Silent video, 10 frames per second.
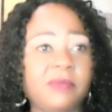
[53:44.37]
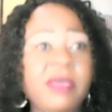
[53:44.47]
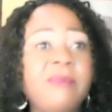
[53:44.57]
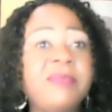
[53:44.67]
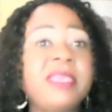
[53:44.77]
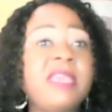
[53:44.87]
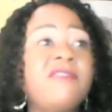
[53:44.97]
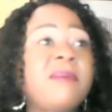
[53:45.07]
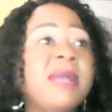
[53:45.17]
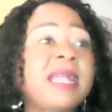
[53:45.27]
But
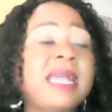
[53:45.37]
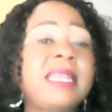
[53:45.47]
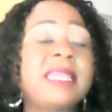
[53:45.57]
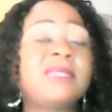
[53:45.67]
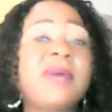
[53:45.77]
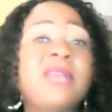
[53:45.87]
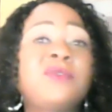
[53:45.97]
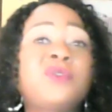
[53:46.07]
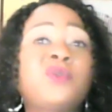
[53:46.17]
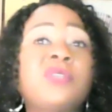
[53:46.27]
PF amakadas
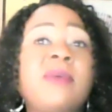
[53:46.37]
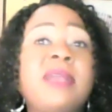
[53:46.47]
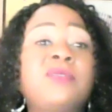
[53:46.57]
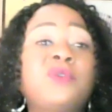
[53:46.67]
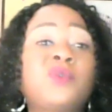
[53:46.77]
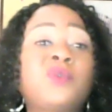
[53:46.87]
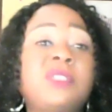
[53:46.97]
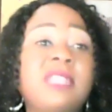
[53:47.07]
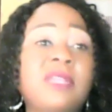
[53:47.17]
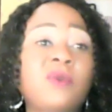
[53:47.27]

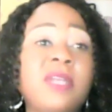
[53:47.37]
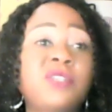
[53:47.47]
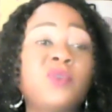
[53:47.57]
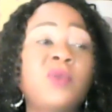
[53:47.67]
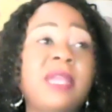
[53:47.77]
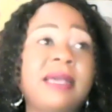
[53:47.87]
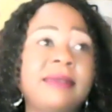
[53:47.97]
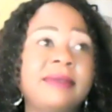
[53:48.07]
batuchusha twachula.